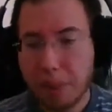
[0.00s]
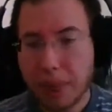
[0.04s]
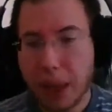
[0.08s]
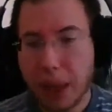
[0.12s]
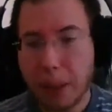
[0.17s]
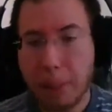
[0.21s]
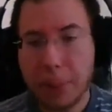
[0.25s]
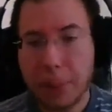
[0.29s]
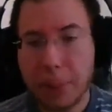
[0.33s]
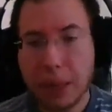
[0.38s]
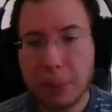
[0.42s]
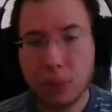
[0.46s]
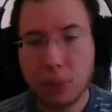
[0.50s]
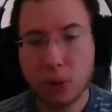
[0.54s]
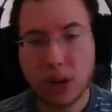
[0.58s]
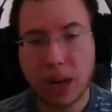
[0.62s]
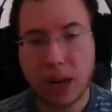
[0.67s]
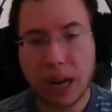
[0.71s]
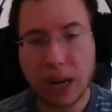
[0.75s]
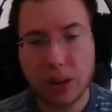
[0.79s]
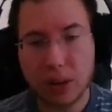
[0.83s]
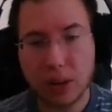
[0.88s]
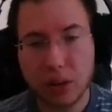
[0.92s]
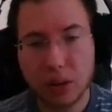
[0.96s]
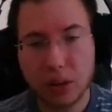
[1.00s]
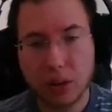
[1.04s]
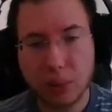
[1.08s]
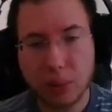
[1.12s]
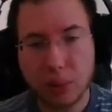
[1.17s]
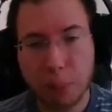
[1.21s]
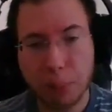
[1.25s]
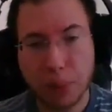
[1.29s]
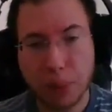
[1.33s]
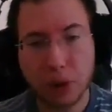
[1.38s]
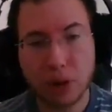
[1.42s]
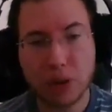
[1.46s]
and people get
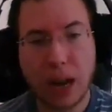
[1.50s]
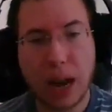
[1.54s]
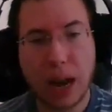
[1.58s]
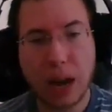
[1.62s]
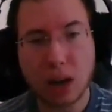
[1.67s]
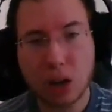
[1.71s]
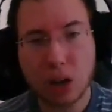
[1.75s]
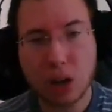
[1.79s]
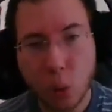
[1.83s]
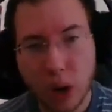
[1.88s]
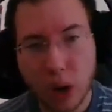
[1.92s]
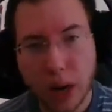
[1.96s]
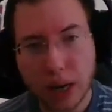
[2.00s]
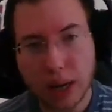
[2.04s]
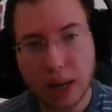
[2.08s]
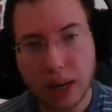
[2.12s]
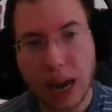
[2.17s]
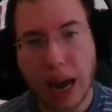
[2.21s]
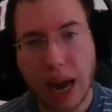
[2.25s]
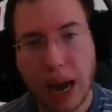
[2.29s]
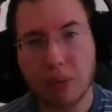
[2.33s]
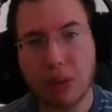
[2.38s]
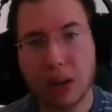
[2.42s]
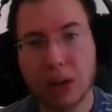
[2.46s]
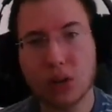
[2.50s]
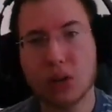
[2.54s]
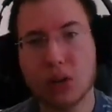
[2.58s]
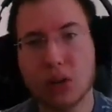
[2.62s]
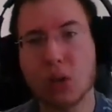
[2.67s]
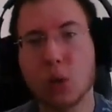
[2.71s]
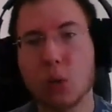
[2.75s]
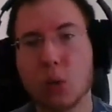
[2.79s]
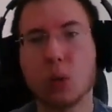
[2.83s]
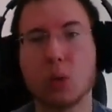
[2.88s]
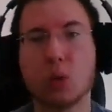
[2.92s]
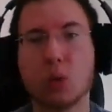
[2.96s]
burned out quick having
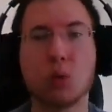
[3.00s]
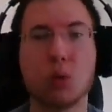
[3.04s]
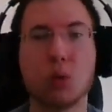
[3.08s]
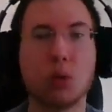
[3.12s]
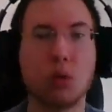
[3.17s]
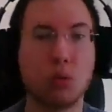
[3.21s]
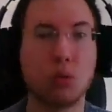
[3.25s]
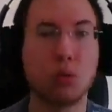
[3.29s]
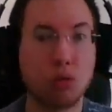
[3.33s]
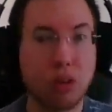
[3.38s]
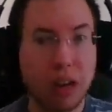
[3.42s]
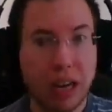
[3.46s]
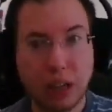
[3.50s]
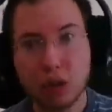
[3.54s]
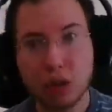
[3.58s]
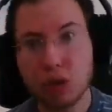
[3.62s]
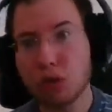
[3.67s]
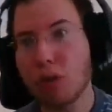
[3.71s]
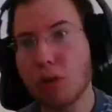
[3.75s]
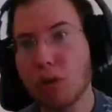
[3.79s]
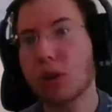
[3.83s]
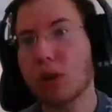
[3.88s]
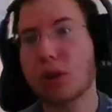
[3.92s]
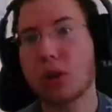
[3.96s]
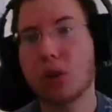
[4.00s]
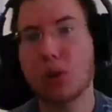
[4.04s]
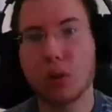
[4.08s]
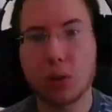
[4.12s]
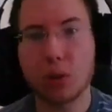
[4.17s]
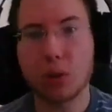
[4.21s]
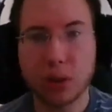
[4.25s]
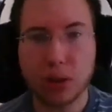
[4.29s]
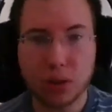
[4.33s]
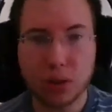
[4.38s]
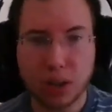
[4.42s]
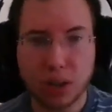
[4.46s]
to
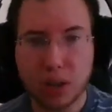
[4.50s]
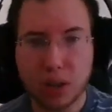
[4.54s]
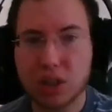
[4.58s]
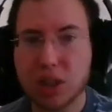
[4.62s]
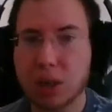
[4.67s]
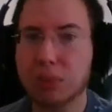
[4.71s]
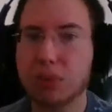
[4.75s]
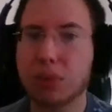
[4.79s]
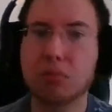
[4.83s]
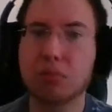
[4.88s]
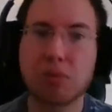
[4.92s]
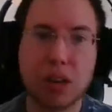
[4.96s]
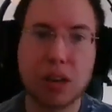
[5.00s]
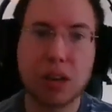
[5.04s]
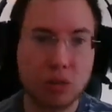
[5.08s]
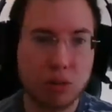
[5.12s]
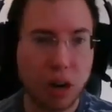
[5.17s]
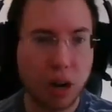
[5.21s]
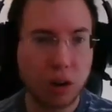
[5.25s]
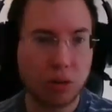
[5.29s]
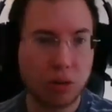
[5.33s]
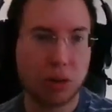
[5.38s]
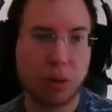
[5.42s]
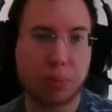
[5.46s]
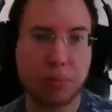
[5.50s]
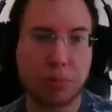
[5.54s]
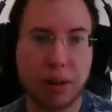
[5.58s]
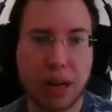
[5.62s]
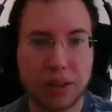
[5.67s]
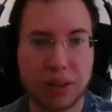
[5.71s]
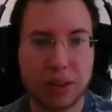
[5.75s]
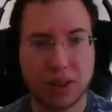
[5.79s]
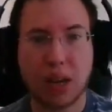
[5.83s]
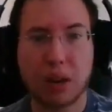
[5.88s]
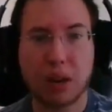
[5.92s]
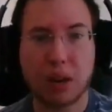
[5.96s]
restructure the systems and restructure the
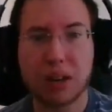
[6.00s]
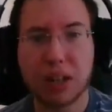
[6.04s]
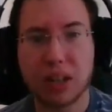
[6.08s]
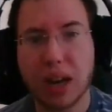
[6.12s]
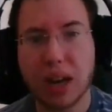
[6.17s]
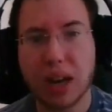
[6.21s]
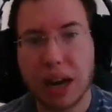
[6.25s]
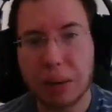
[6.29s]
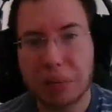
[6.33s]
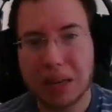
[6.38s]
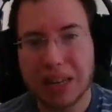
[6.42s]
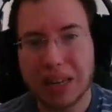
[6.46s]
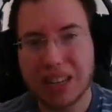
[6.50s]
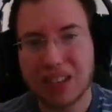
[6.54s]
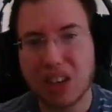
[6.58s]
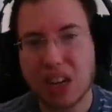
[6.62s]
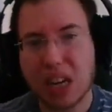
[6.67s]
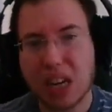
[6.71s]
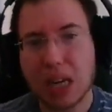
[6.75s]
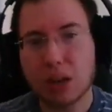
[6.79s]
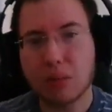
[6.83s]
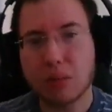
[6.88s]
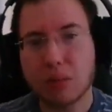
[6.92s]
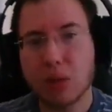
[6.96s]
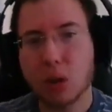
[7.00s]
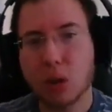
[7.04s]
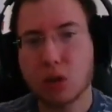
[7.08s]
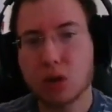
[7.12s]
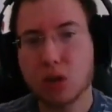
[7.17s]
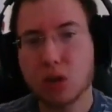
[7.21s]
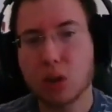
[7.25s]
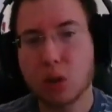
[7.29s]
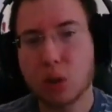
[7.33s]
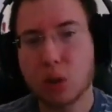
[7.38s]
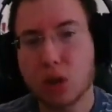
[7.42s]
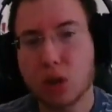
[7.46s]
process every time because each of those
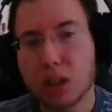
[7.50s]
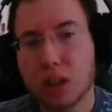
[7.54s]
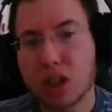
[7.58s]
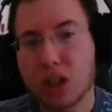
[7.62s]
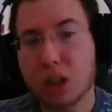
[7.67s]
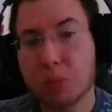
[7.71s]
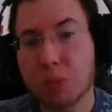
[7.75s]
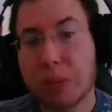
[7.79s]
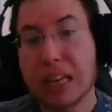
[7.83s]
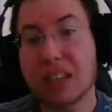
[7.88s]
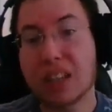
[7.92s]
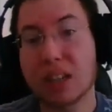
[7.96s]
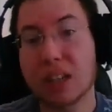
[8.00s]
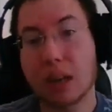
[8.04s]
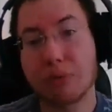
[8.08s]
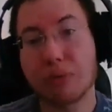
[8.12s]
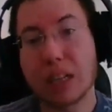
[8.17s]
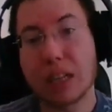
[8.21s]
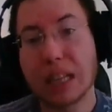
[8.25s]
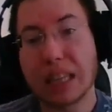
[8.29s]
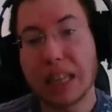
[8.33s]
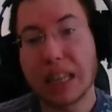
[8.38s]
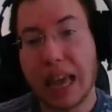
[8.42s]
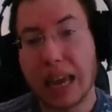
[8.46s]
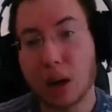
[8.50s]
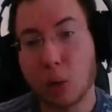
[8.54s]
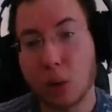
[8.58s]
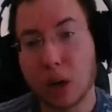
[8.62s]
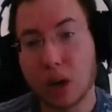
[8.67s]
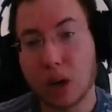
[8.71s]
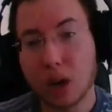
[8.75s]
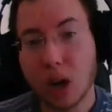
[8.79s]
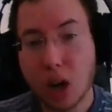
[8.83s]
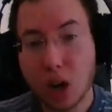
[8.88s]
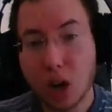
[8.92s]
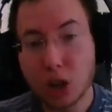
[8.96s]
solutions speaks a different
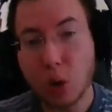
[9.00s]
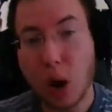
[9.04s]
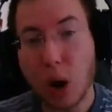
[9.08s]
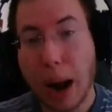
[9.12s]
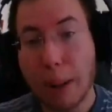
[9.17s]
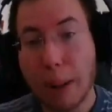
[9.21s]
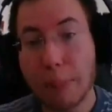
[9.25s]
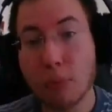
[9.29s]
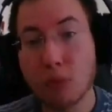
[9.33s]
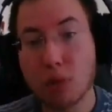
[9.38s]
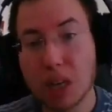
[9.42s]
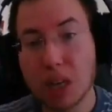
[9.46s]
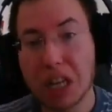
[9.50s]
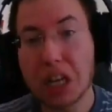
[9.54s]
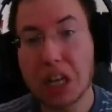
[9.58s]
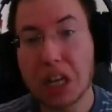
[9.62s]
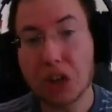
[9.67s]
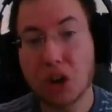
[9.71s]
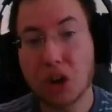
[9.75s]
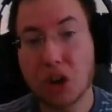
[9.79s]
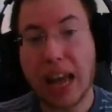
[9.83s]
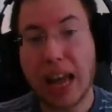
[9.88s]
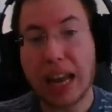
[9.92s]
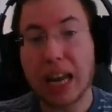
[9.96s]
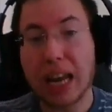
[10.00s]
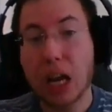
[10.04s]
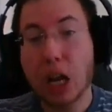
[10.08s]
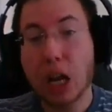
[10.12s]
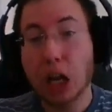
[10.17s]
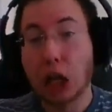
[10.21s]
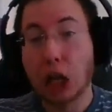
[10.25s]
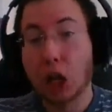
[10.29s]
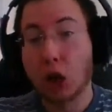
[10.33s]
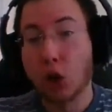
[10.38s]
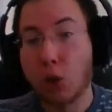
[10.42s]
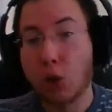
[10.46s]
language. So I'm really good at
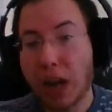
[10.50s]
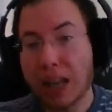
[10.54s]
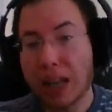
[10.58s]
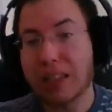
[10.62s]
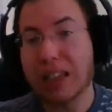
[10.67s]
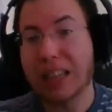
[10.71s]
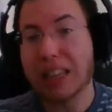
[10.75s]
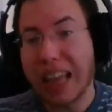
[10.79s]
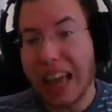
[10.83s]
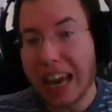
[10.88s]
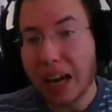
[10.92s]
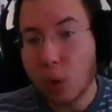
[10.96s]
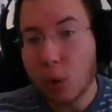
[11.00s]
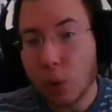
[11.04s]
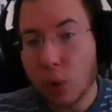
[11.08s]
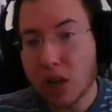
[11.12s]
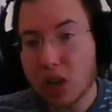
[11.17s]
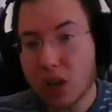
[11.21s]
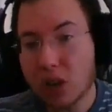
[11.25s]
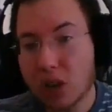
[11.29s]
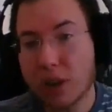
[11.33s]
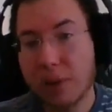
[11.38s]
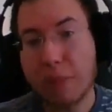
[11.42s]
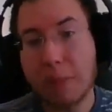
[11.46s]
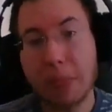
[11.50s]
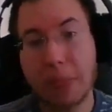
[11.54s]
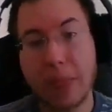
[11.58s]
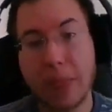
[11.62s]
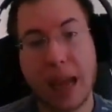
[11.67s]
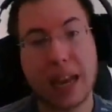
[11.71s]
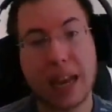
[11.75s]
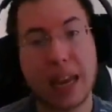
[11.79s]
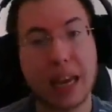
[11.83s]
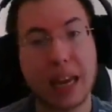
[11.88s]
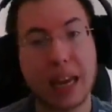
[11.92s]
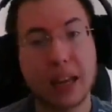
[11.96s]
learning the language
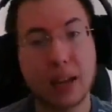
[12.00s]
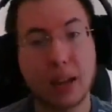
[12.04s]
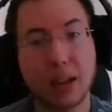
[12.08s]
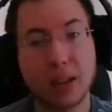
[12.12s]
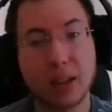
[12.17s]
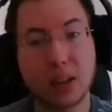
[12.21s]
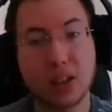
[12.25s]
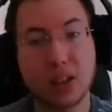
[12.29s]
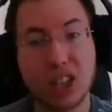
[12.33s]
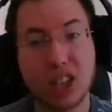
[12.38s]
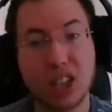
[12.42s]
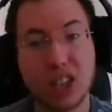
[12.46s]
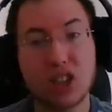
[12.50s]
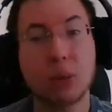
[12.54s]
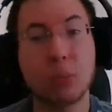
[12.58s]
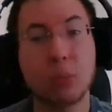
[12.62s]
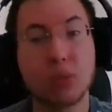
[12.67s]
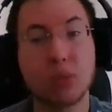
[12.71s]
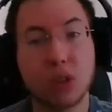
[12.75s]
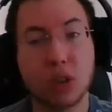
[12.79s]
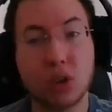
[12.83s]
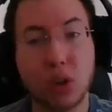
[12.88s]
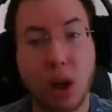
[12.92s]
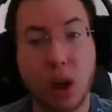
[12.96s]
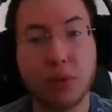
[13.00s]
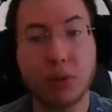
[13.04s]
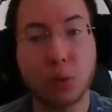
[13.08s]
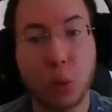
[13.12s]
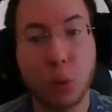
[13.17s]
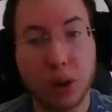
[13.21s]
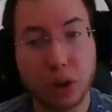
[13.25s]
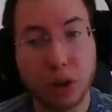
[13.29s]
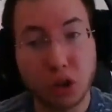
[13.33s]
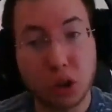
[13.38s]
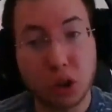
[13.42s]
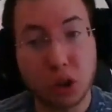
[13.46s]
that a systems
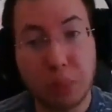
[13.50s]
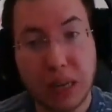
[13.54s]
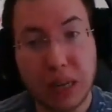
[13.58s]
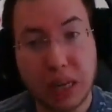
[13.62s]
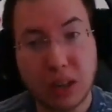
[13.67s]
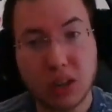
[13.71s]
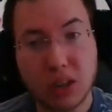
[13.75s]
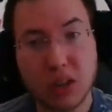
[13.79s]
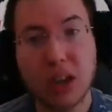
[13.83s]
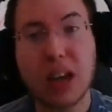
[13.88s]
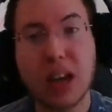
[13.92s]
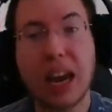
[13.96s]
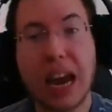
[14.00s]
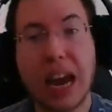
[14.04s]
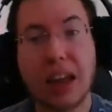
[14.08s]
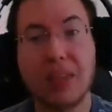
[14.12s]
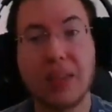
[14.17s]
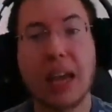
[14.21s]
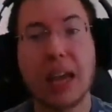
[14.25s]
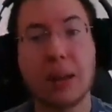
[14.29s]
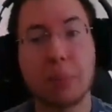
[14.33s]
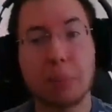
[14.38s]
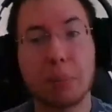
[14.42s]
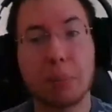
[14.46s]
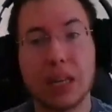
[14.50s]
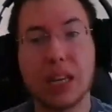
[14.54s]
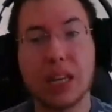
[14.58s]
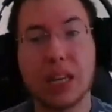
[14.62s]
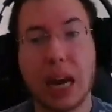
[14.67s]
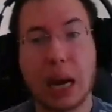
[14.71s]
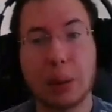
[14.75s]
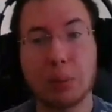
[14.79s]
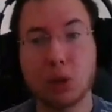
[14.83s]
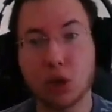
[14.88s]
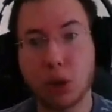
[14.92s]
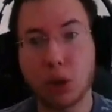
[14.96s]
software speaks and then being
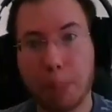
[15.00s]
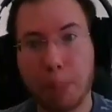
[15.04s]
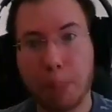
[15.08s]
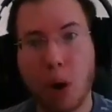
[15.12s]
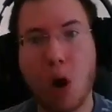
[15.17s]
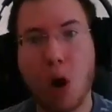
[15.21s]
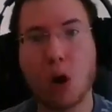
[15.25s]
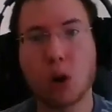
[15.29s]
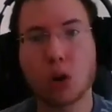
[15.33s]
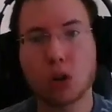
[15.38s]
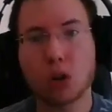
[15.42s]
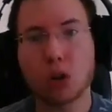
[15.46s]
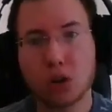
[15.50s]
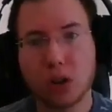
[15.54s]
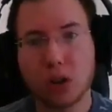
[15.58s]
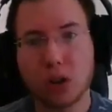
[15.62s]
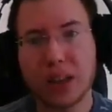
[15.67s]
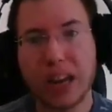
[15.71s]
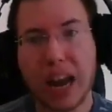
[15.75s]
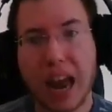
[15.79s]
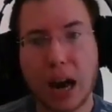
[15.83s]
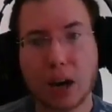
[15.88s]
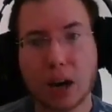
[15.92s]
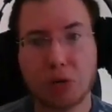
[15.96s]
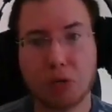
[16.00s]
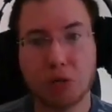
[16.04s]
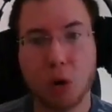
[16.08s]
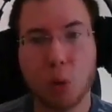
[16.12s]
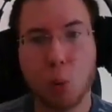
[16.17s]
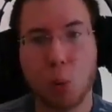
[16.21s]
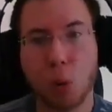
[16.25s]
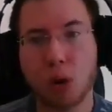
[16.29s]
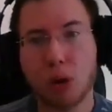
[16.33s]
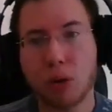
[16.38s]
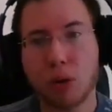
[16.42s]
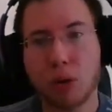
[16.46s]
able to parse the
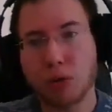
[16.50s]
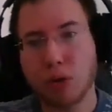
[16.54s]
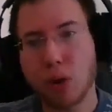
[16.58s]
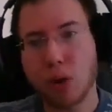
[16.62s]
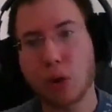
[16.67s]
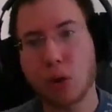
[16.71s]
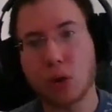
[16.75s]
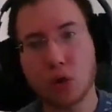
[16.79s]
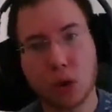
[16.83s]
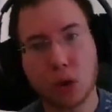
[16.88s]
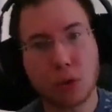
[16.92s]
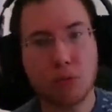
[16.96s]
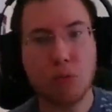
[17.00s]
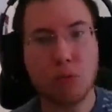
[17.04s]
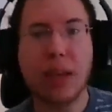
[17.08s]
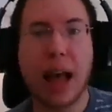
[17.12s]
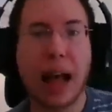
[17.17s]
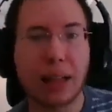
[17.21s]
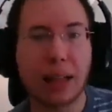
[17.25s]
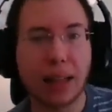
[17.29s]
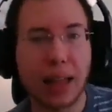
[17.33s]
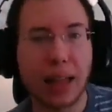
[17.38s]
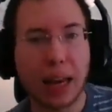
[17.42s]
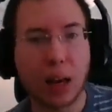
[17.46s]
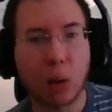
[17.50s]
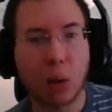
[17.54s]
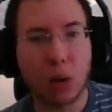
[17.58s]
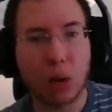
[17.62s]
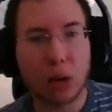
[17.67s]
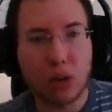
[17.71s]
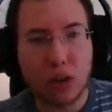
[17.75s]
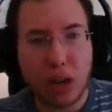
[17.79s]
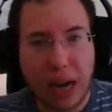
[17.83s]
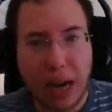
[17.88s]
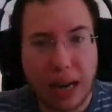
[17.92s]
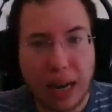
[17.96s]
actual workflows through that
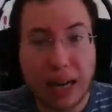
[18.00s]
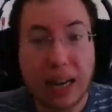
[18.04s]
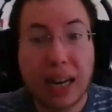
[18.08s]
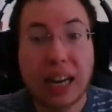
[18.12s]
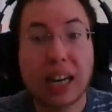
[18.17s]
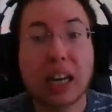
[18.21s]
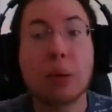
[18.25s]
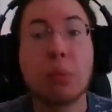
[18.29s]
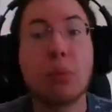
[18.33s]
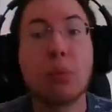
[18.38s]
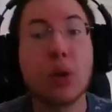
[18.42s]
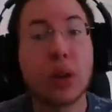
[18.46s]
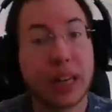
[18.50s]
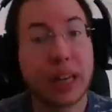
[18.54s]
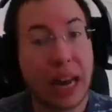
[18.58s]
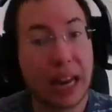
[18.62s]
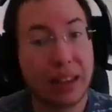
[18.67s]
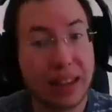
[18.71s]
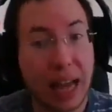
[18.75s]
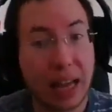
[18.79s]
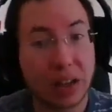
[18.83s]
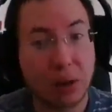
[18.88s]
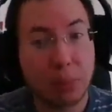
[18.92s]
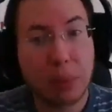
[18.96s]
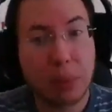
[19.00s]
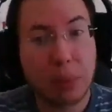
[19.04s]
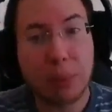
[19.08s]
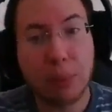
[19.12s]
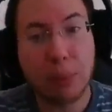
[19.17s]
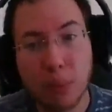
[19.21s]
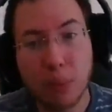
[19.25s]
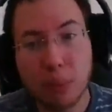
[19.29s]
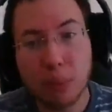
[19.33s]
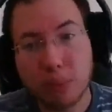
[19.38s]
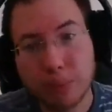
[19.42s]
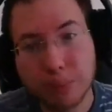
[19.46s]
language and communicate that to
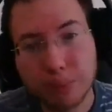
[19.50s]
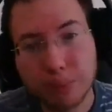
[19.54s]
people.